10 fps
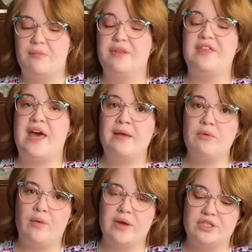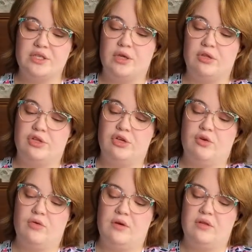but then I'm going to
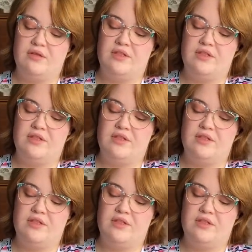glue